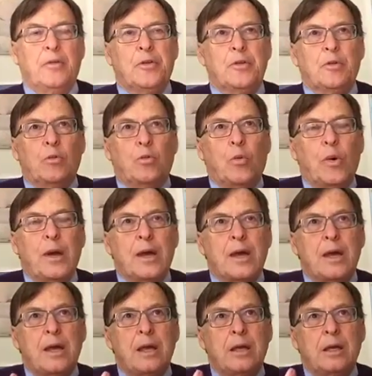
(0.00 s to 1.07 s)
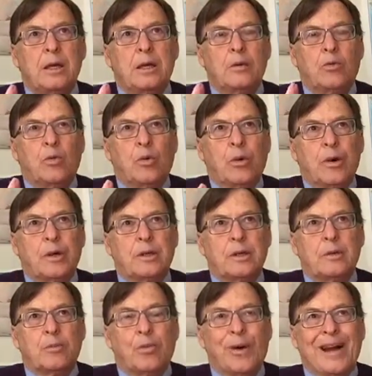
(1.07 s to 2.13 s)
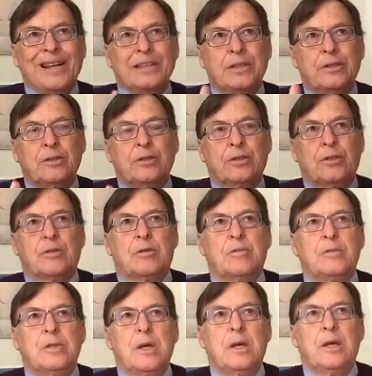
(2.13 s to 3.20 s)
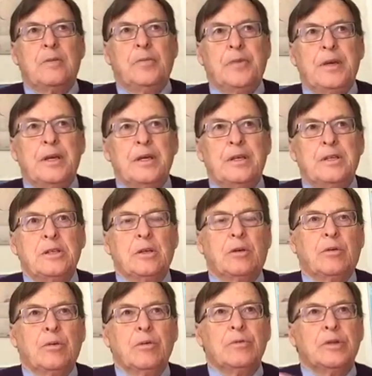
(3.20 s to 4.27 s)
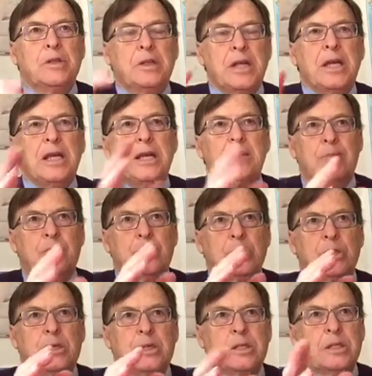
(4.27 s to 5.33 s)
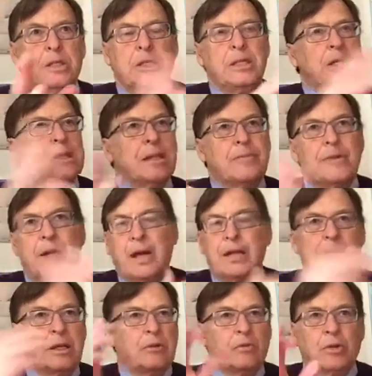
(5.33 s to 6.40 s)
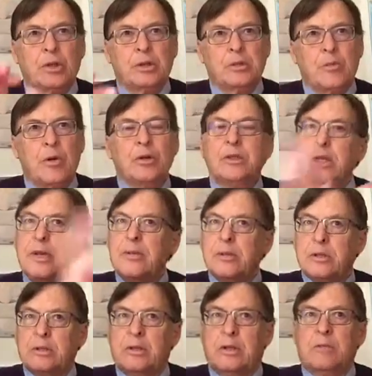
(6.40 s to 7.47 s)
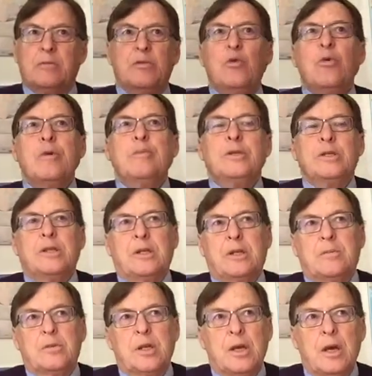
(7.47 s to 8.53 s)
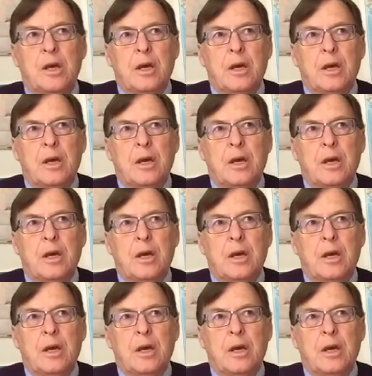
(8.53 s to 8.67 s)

the way it worked in practical terms is the group, the teams. And as I said, I mean, I did really small teams and enormous teams.